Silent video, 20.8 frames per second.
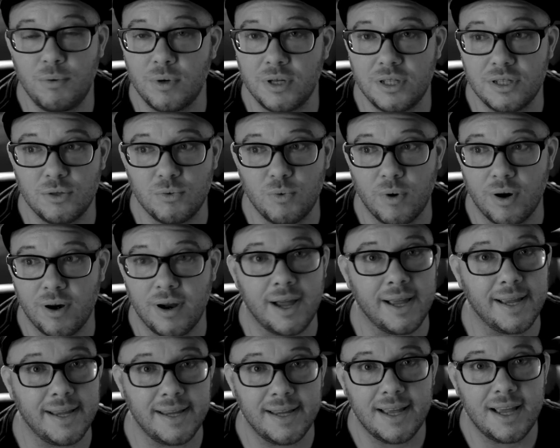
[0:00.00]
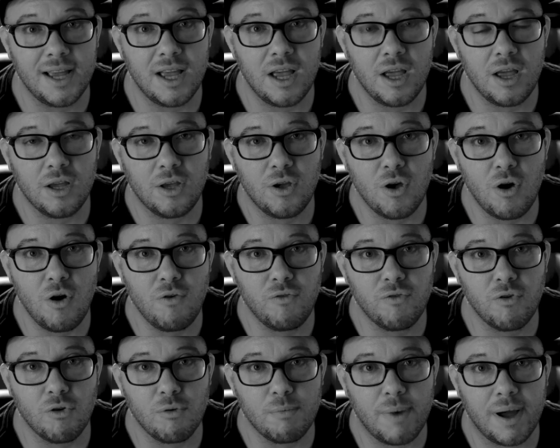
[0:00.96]
which is where I go
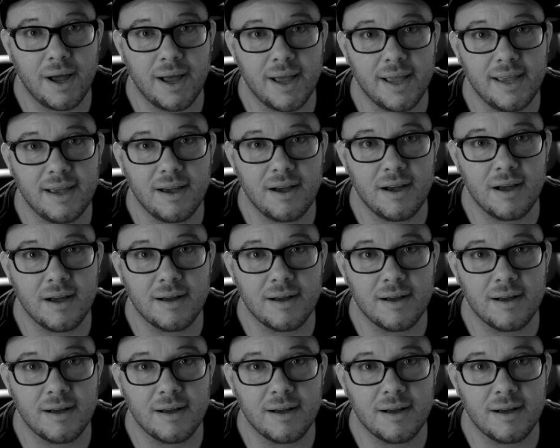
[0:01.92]
for my